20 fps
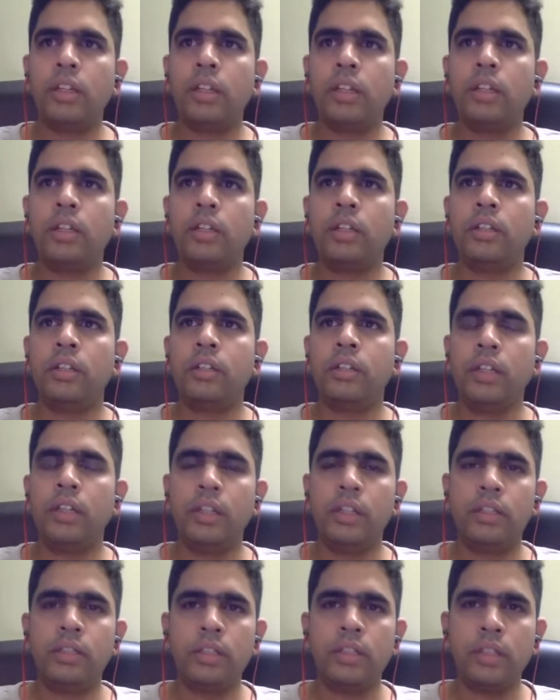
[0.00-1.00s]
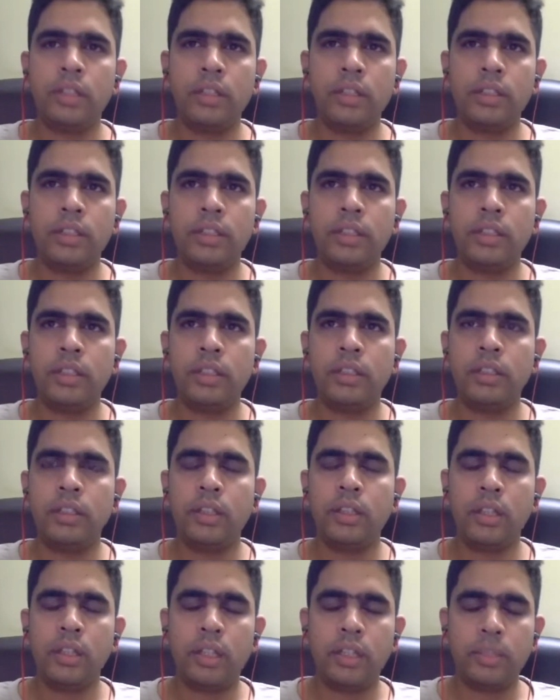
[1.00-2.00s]
and they recently
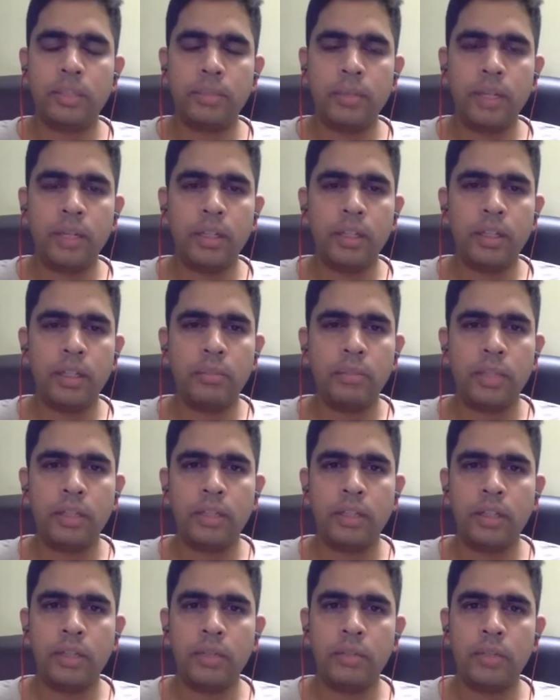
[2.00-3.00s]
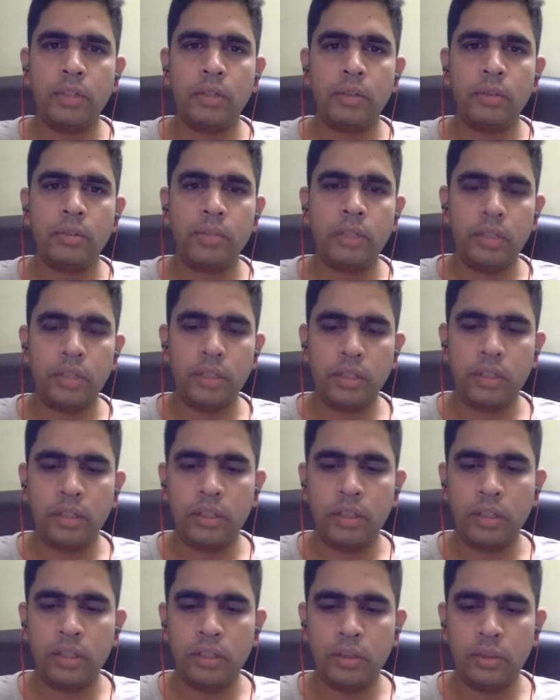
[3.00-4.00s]
are expanding a big time into machine
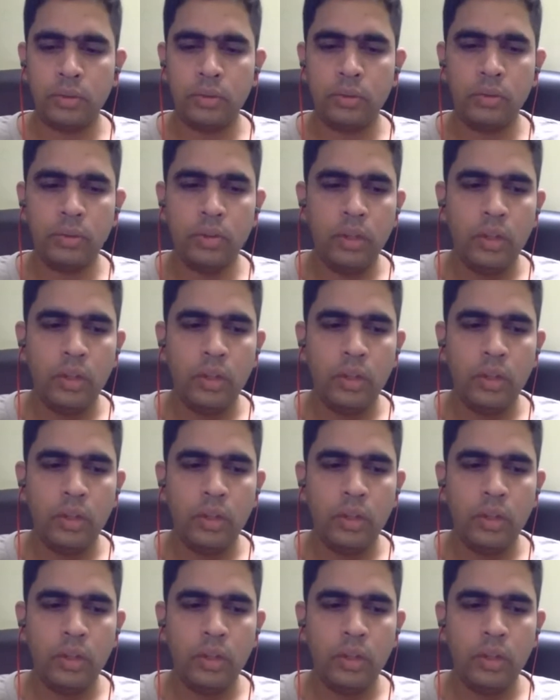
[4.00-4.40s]
learning too.